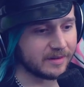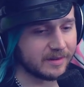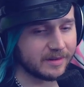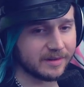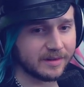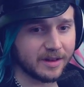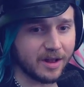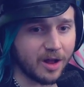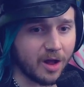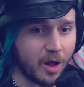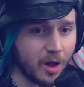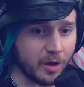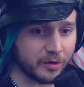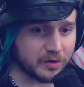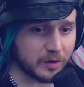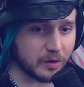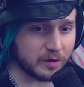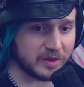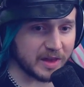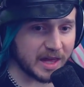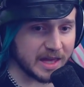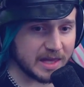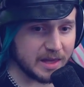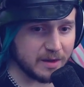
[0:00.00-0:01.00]
Also,
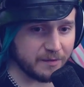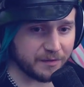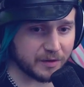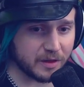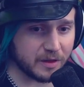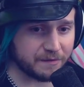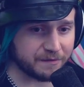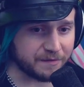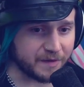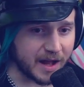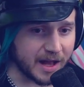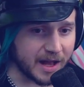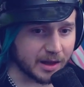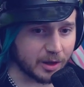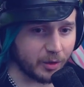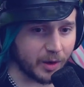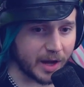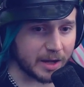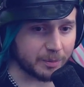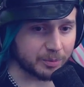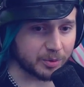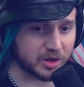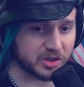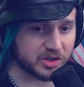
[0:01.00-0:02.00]
thank you for the follow. I
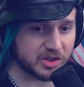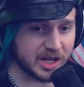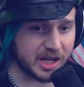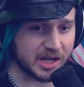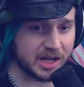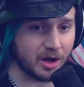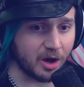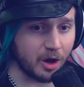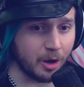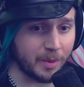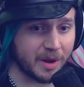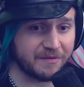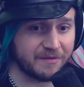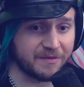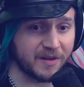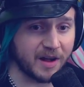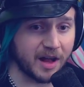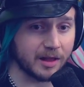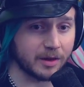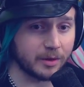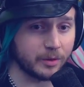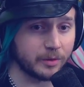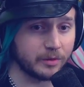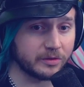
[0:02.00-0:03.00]
appreciate it. All my
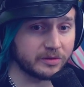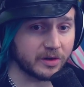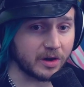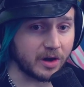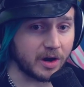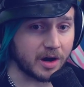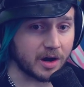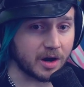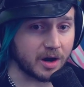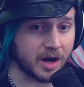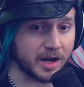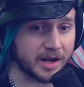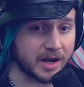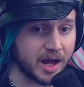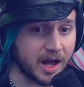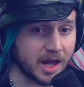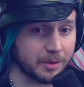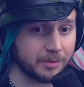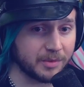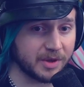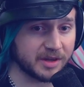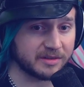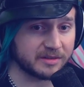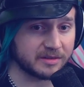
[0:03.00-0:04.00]
follows are
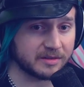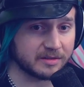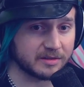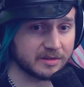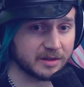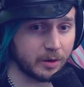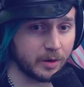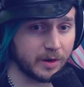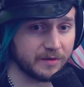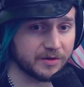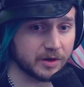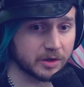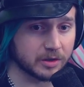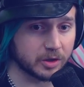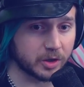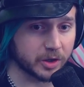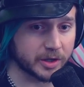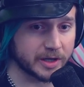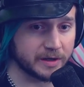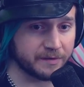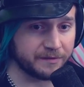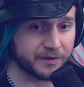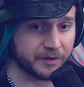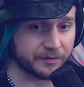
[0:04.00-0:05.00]
anonymous, so if you're
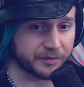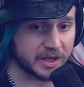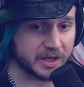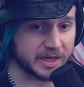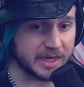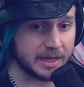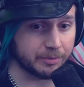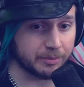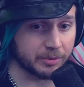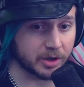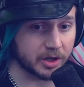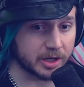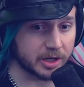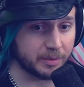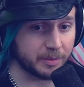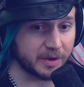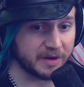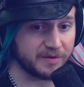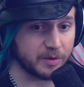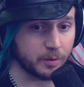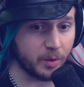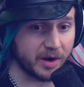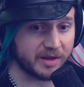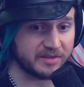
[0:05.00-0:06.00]
lurking, feel free to keep lurking. But
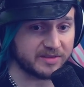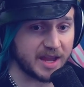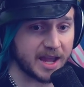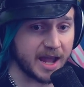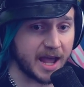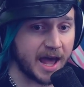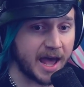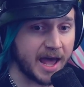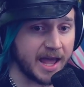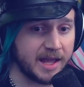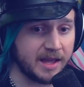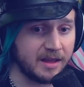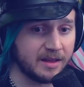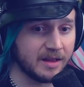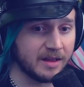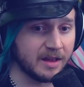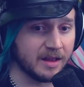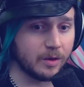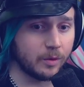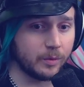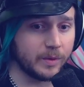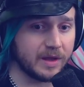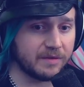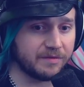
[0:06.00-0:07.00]
if you want to say hi,
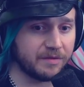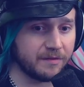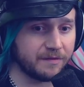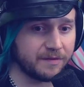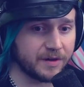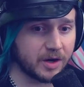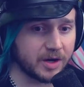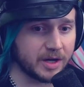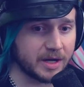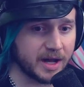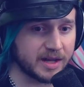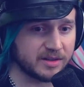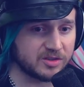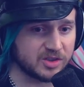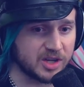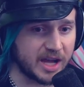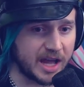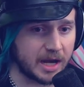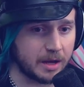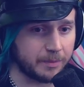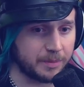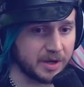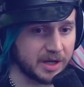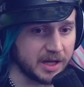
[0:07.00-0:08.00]
we have a very nice chat
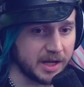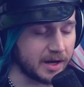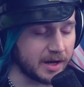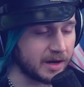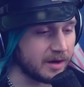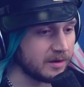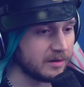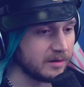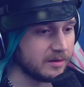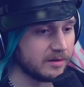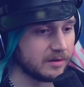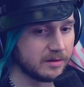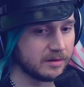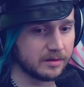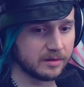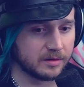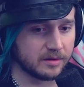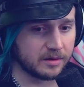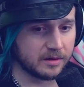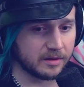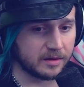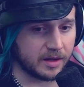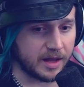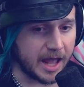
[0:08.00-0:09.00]
up in here.
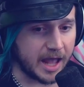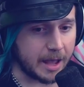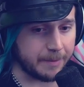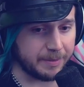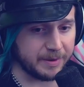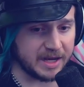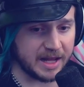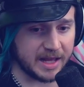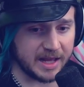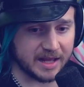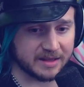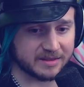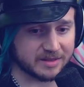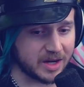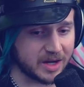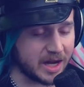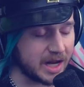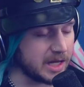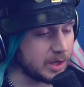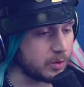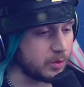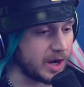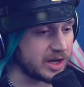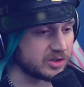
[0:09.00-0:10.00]
Happy to answer
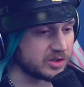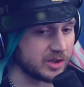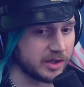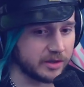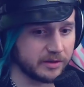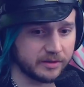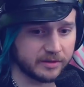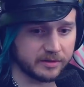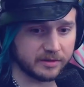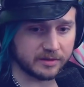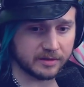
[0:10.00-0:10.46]
any questions.